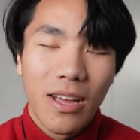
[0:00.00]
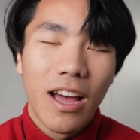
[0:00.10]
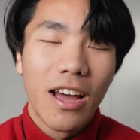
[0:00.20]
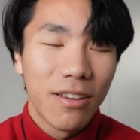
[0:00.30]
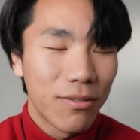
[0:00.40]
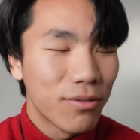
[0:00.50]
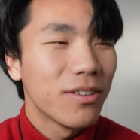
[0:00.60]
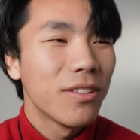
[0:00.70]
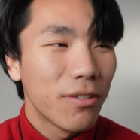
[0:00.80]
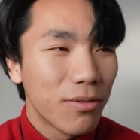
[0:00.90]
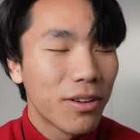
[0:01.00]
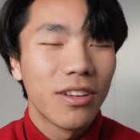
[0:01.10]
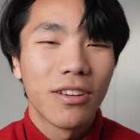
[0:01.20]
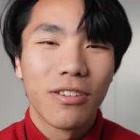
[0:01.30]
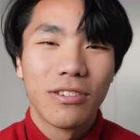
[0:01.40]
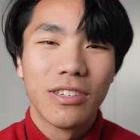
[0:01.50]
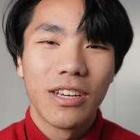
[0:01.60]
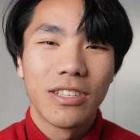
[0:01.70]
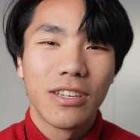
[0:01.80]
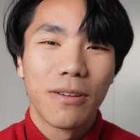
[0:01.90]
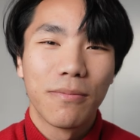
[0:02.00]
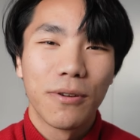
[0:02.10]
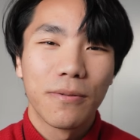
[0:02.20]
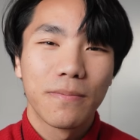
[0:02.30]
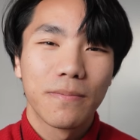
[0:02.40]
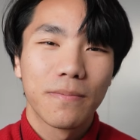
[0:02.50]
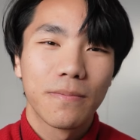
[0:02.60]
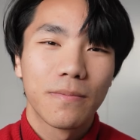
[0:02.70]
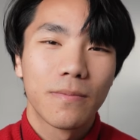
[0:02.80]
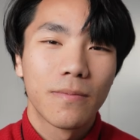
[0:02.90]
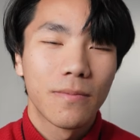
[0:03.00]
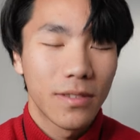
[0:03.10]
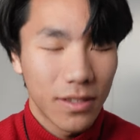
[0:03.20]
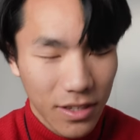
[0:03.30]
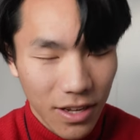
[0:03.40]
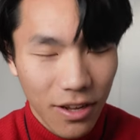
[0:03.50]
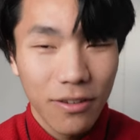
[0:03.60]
I really, really encourage you guys to come here. So,